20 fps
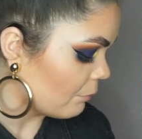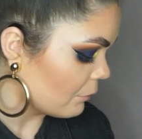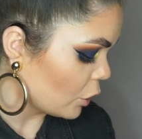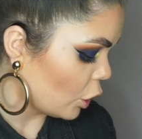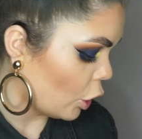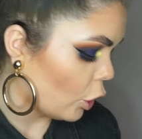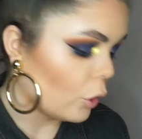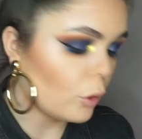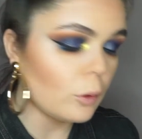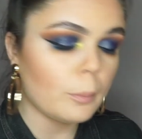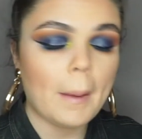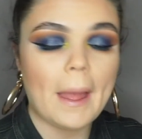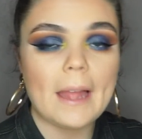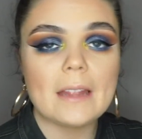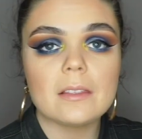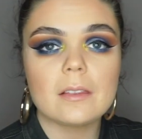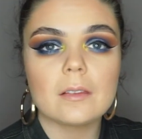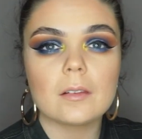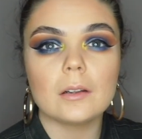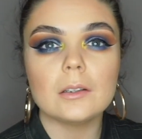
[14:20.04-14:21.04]
kohl
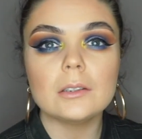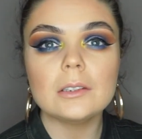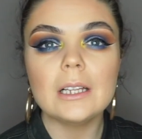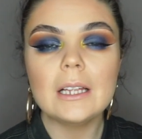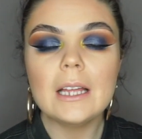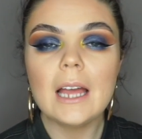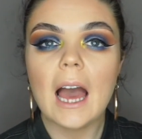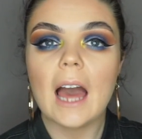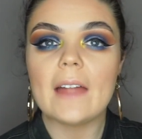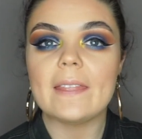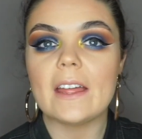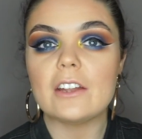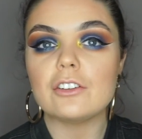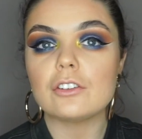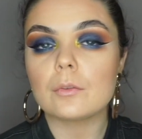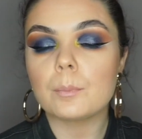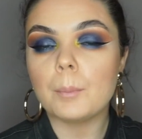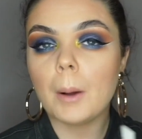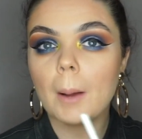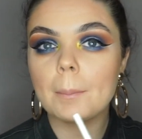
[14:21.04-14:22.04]
pencil and then
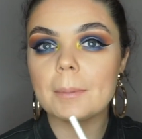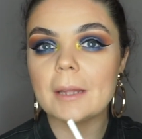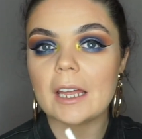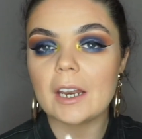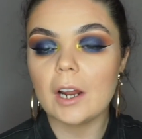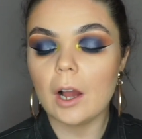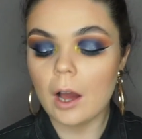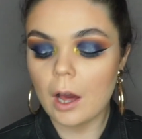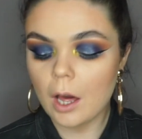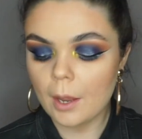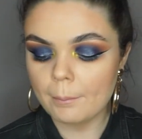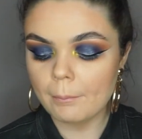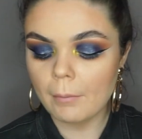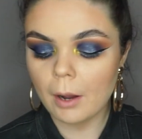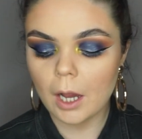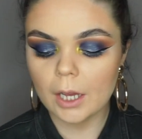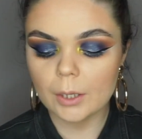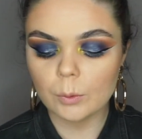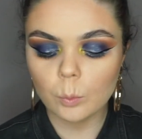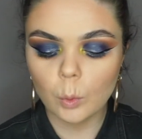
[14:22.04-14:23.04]
just pop that on
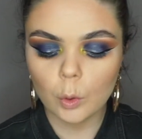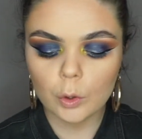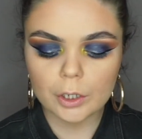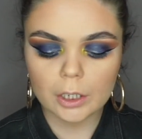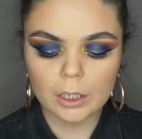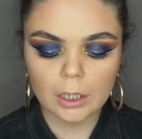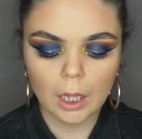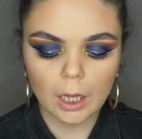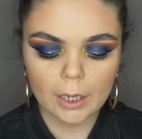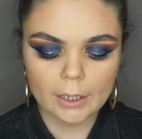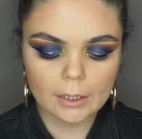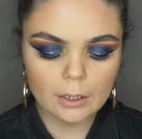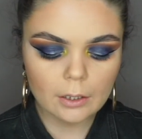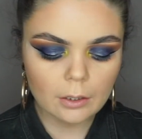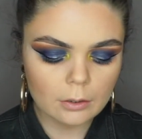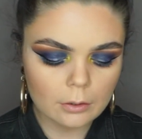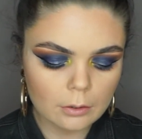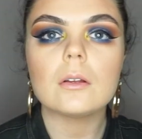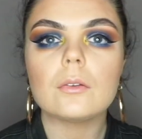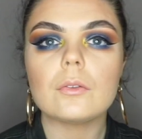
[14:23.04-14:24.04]
my waterline.
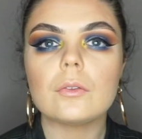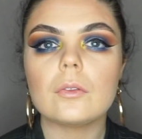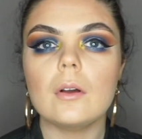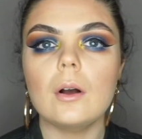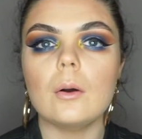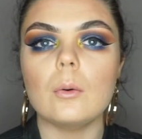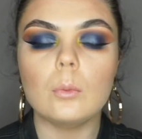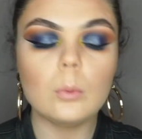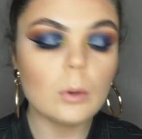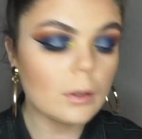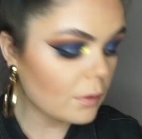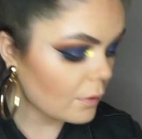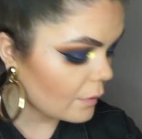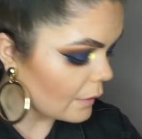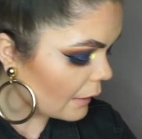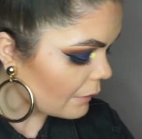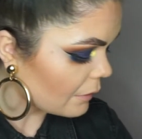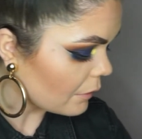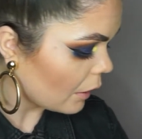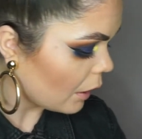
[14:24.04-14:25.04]
So once
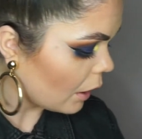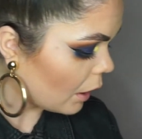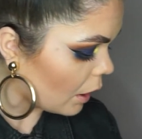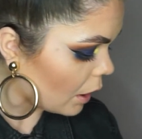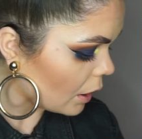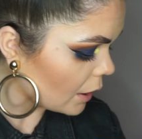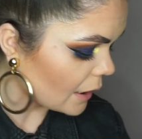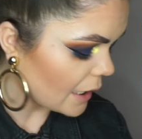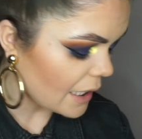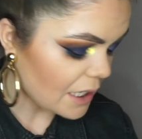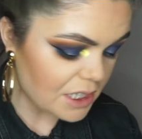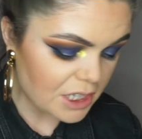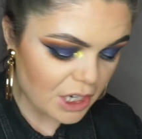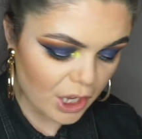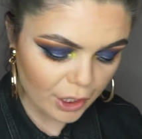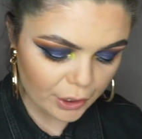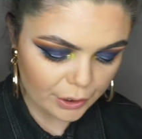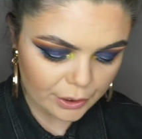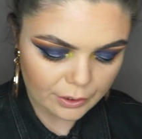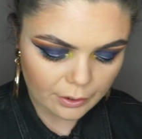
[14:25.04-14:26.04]
that's all
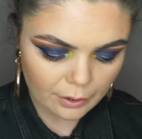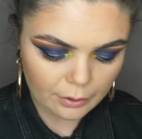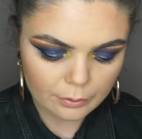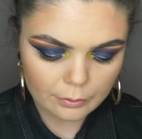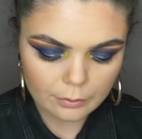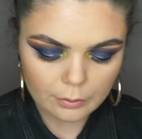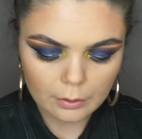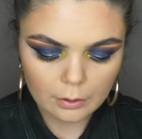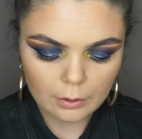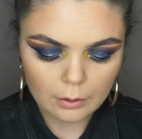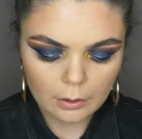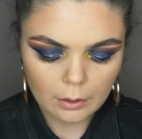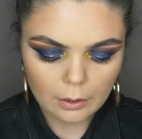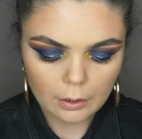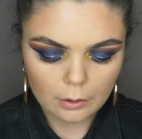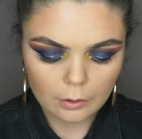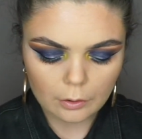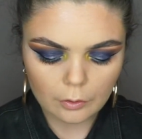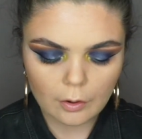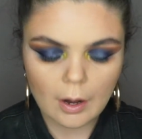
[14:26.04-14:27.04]
done,
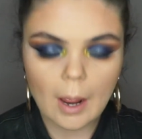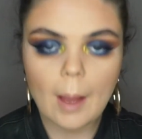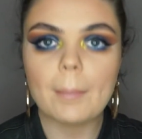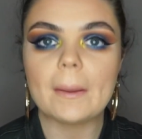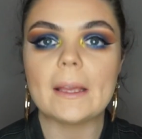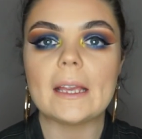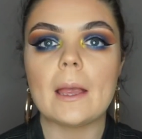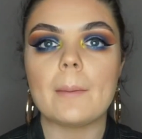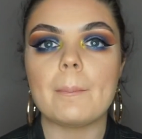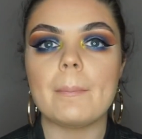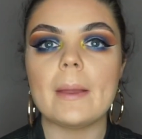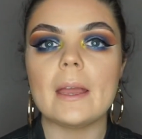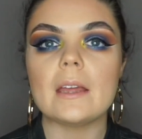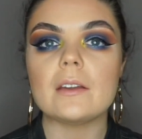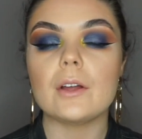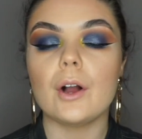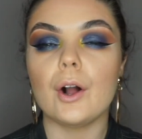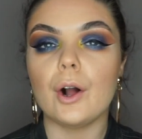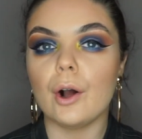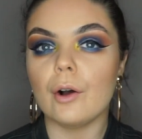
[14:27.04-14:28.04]
grabbing a
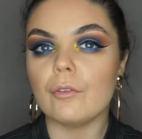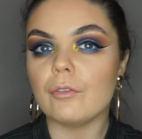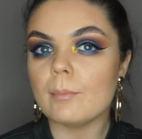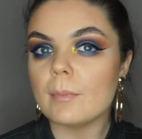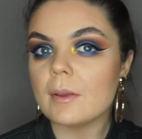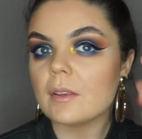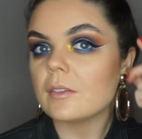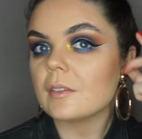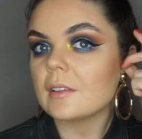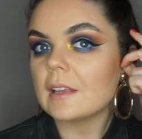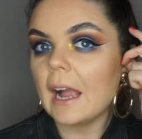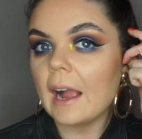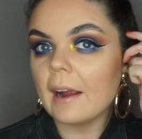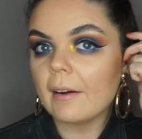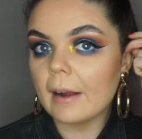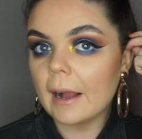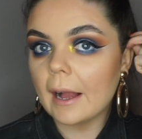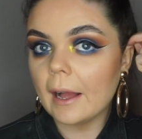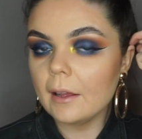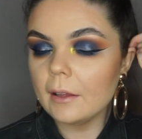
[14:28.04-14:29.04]
bit of
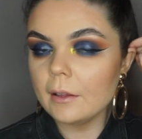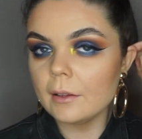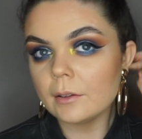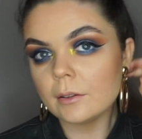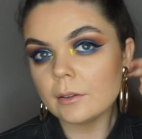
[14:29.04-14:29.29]
mascara.